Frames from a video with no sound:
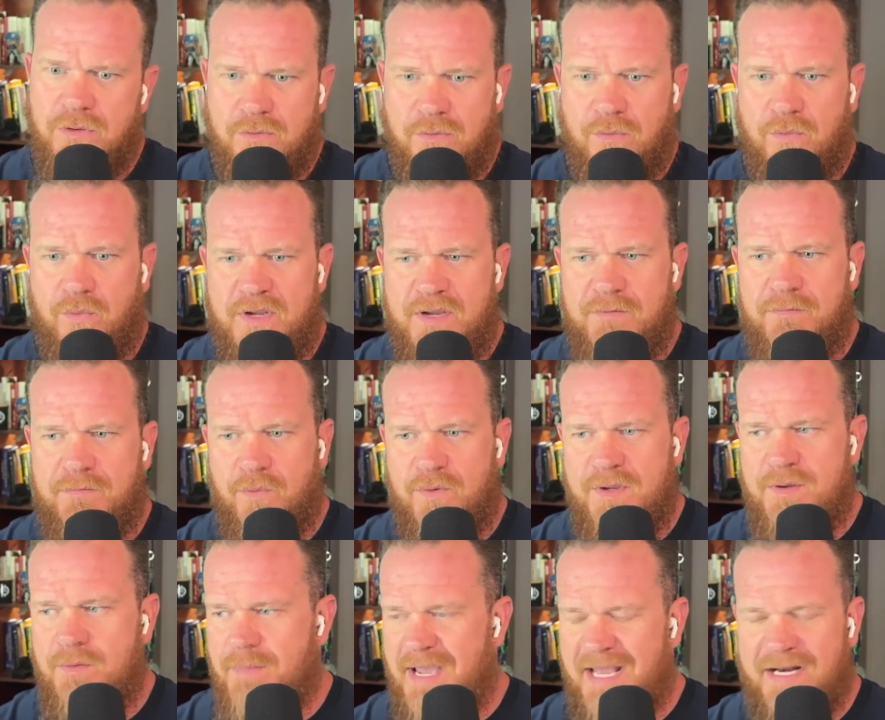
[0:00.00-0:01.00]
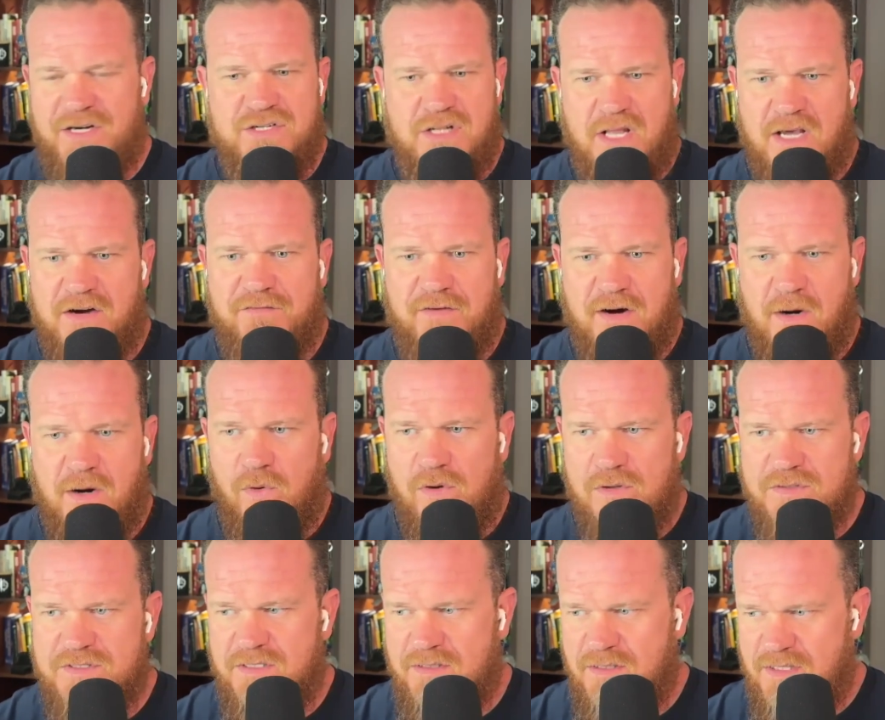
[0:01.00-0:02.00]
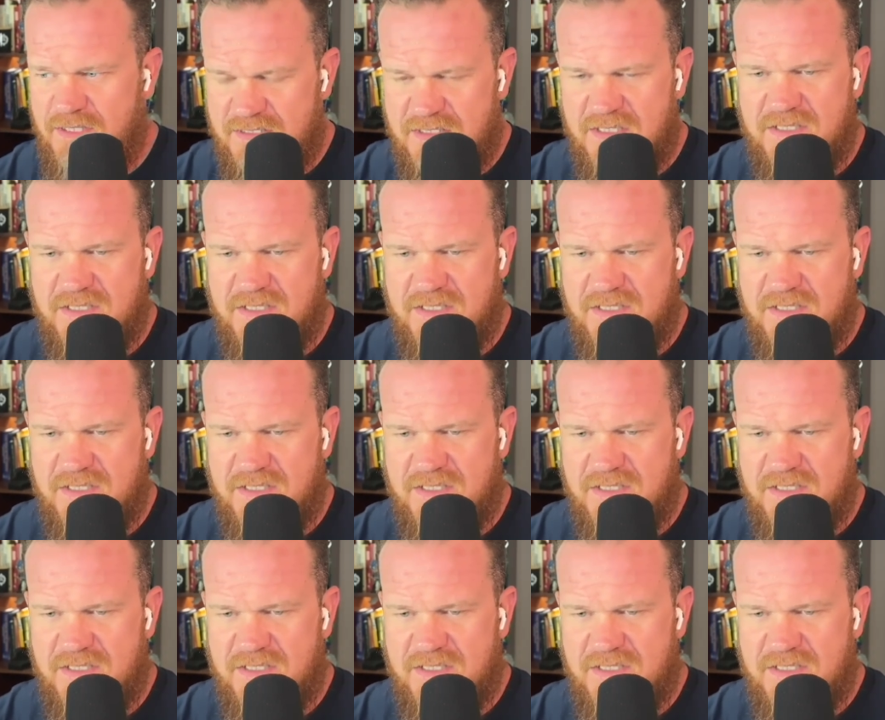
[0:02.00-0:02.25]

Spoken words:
we manage a lot of firewalls, and